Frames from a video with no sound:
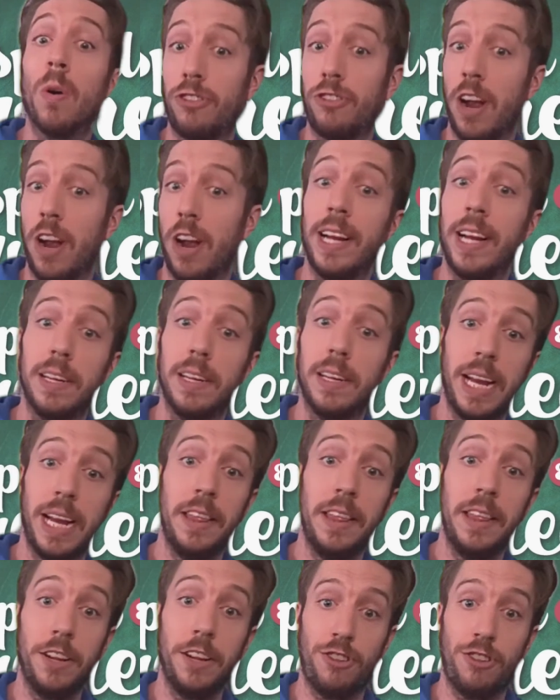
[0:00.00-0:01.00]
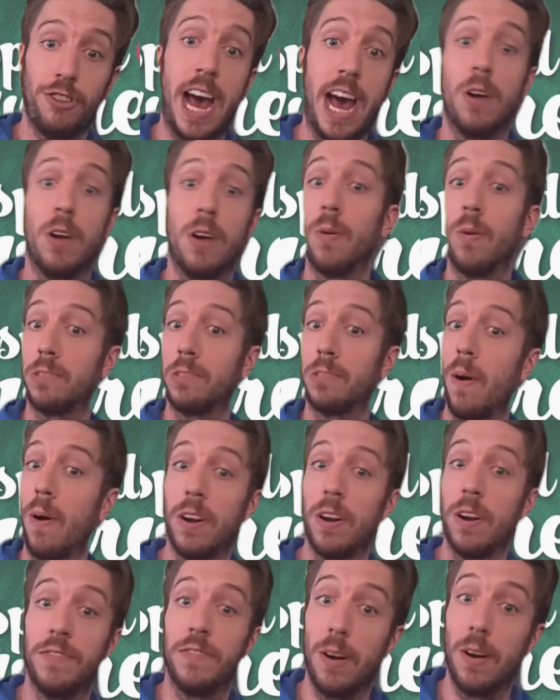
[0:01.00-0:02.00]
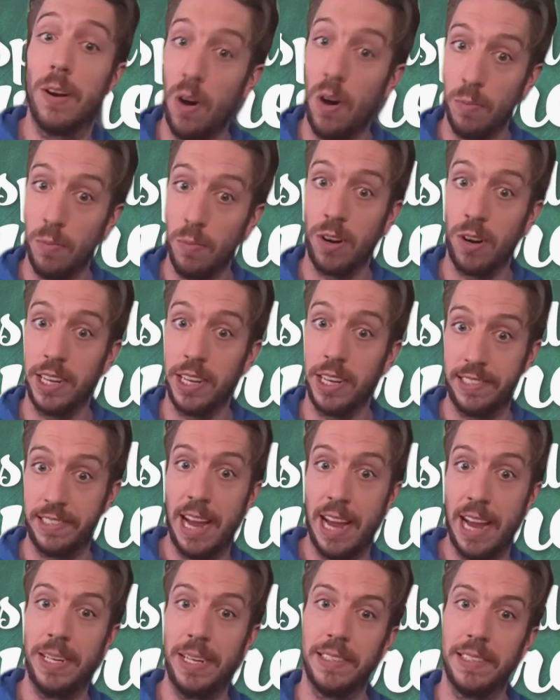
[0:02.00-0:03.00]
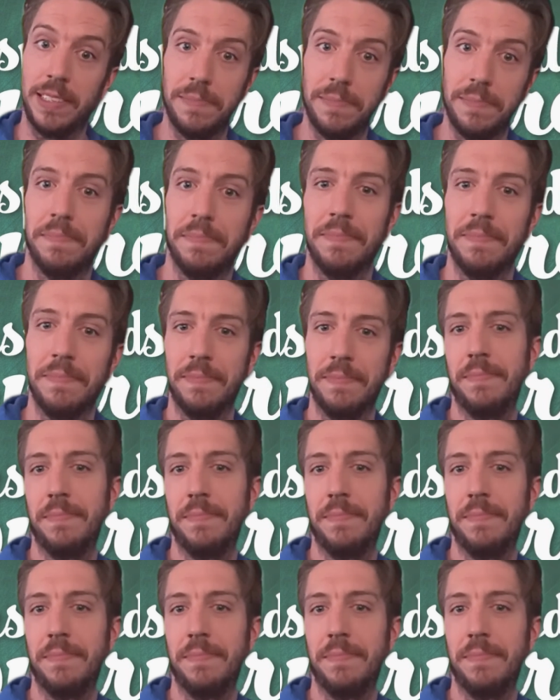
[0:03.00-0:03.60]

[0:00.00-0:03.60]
or sharing them in the chat or as part of their homework assignments.